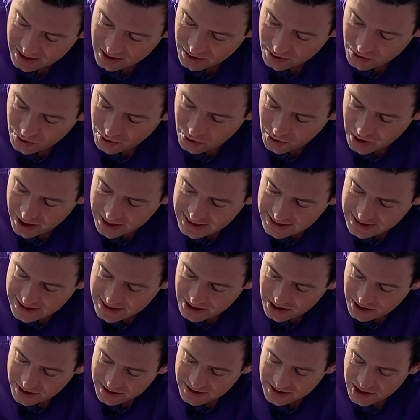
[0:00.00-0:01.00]
right
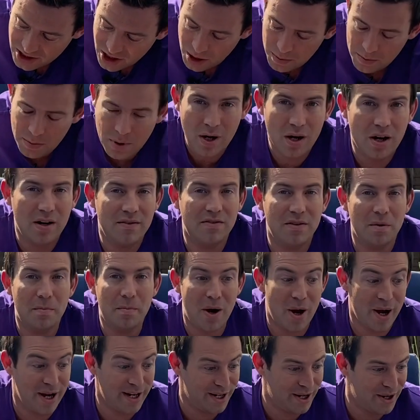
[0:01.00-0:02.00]
on top of the
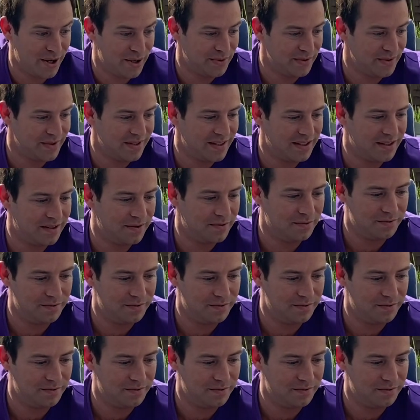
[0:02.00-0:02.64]
pine cones.